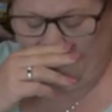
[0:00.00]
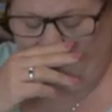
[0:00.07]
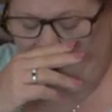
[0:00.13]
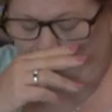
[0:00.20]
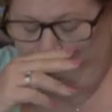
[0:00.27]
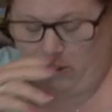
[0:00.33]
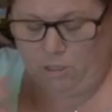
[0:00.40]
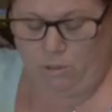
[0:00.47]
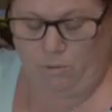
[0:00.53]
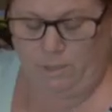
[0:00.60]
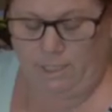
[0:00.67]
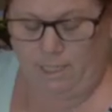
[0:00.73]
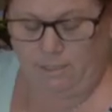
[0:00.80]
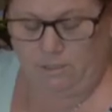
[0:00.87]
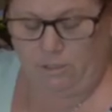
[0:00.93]
number
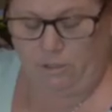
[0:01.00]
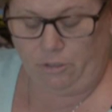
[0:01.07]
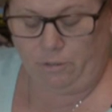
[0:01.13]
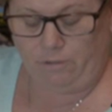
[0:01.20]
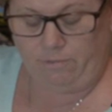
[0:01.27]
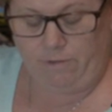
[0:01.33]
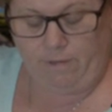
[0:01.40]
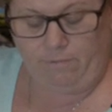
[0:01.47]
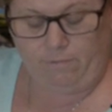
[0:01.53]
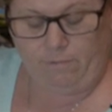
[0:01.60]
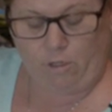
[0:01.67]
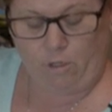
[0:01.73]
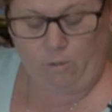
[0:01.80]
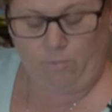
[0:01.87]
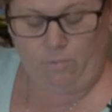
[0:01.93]
2000 urethane
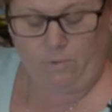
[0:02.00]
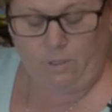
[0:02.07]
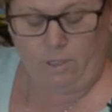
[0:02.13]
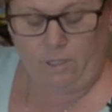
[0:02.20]
foam